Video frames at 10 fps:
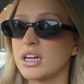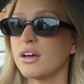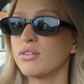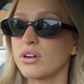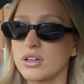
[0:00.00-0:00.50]
and
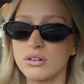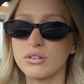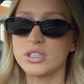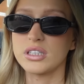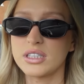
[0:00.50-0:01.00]
I've got a
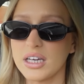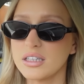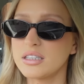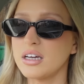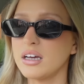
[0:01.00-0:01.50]
gorgeous
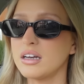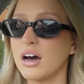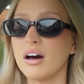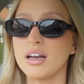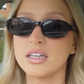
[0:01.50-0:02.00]
16
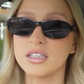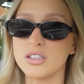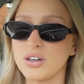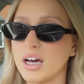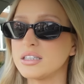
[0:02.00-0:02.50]
Arlington
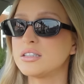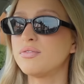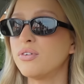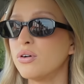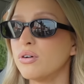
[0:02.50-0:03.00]
dress
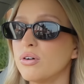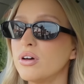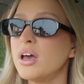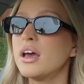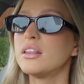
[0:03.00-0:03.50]
for
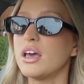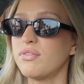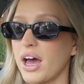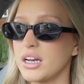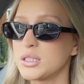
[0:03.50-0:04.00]
the
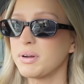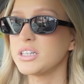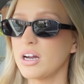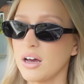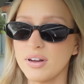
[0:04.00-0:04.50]
event, but I
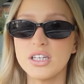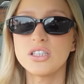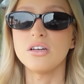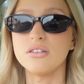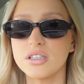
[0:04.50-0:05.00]
don't have any
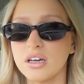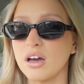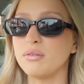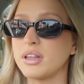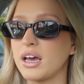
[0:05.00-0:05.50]
shoes that go with